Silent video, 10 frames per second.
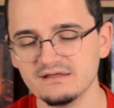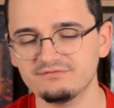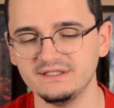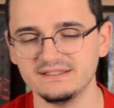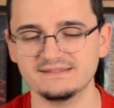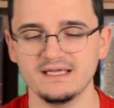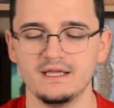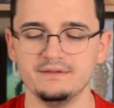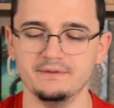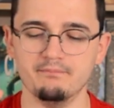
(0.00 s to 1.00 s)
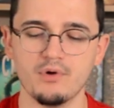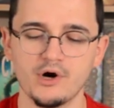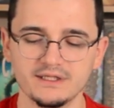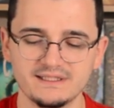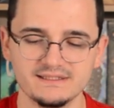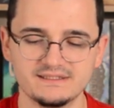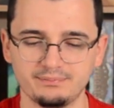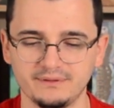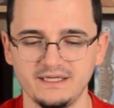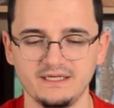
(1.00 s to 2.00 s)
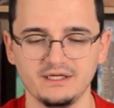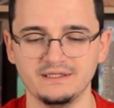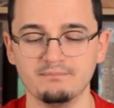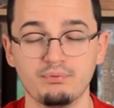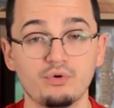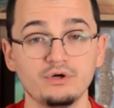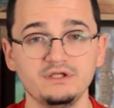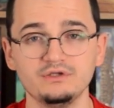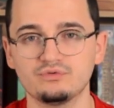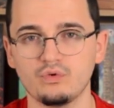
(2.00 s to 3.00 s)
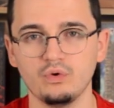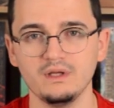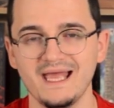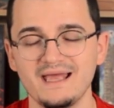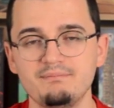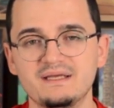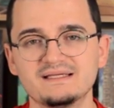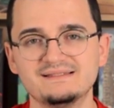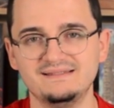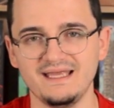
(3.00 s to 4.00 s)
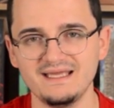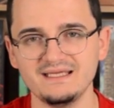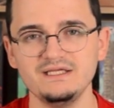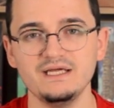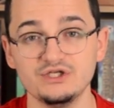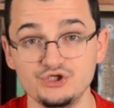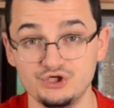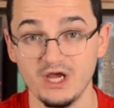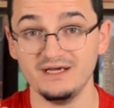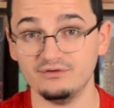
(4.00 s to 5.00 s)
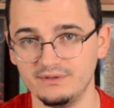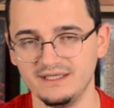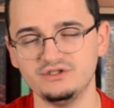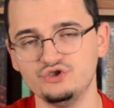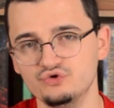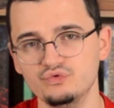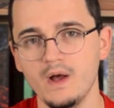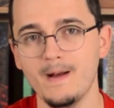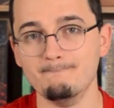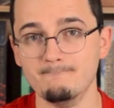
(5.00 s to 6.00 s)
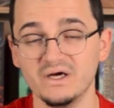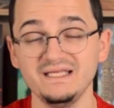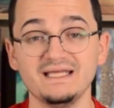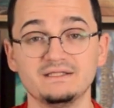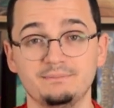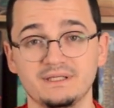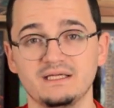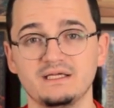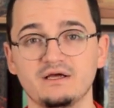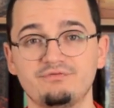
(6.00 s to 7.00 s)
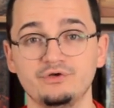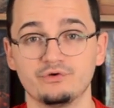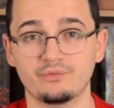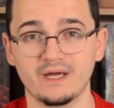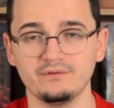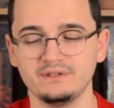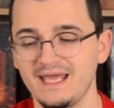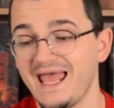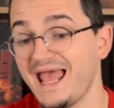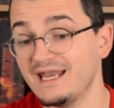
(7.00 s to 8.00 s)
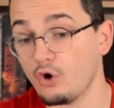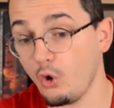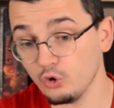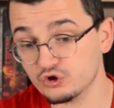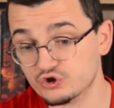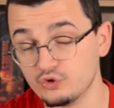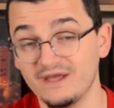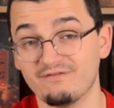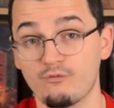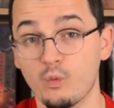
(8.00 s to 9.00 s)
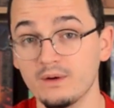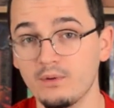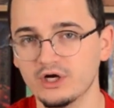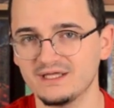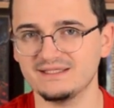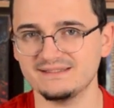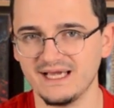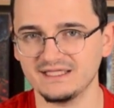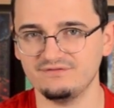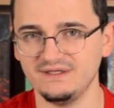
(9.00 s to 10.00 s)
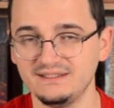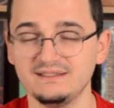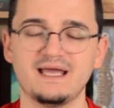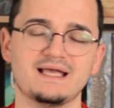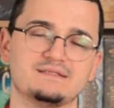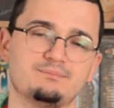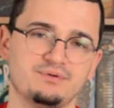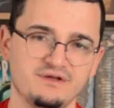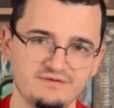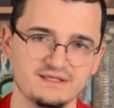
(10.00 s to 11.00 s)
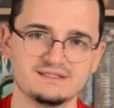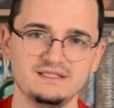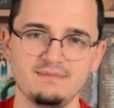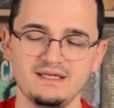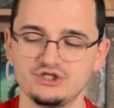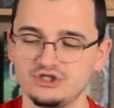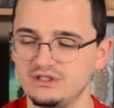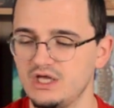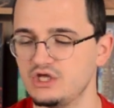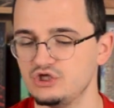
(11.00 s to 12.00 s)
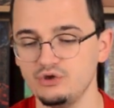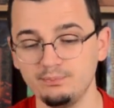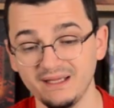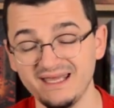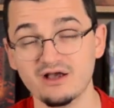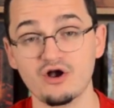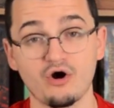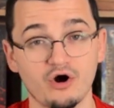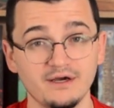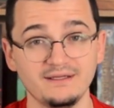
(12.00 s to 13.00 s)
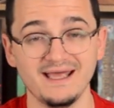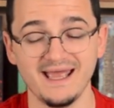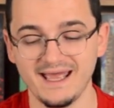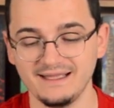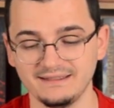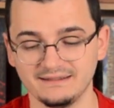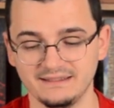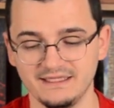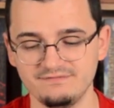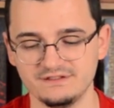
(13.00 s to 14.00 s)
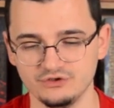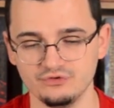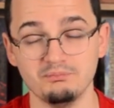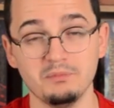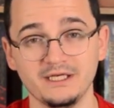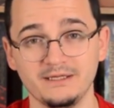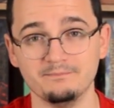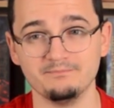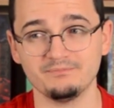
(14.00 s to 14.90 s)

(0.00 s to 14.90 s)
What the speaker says: of this, the markets play an important role because they can generate you money at the beginning of your round, and also if one market is activated, as previously mentioned, you play a card and it gives you money.